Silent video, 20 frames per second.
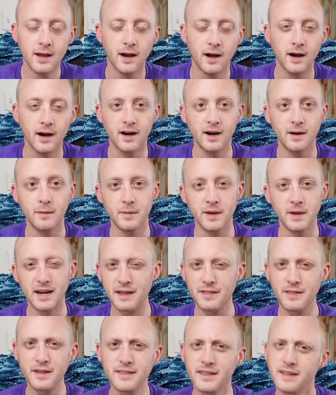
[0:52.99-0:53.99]
And I
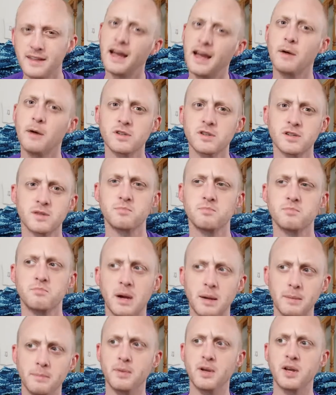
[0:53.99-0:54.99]
think that was
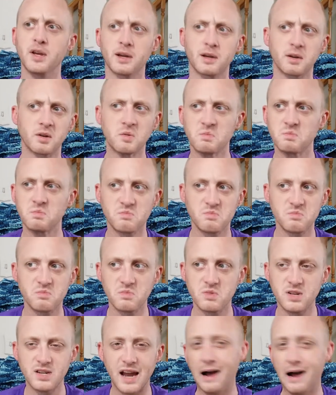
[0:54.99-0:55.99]
my big
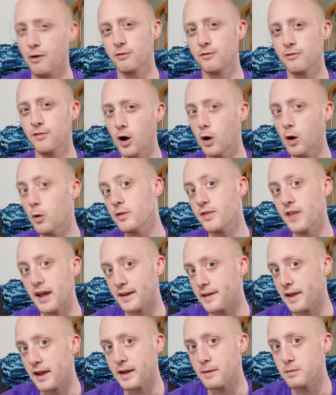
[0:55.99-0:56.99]
downfall with
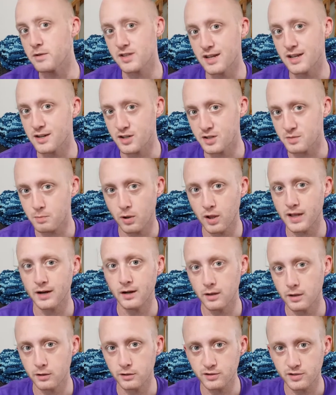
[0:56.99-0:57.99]
that game, was that it just played a
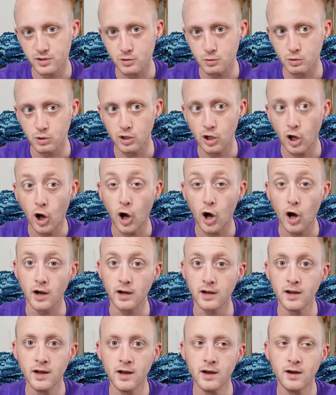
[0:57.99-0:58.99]
little too
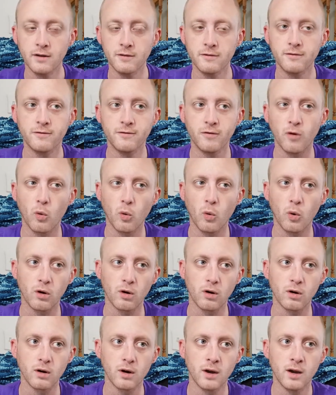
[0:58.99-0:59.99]
long
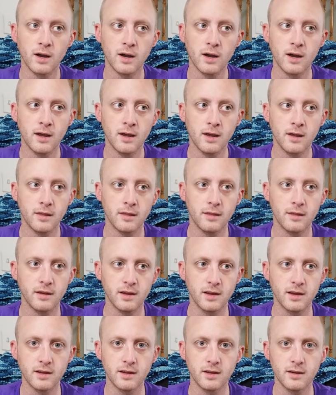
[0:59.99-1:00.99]
for
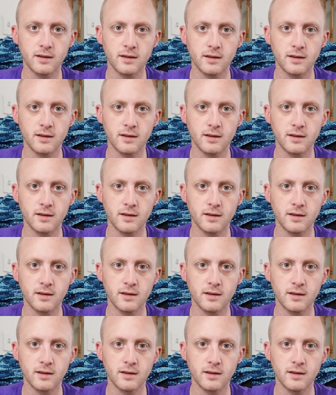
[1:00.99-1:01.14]
the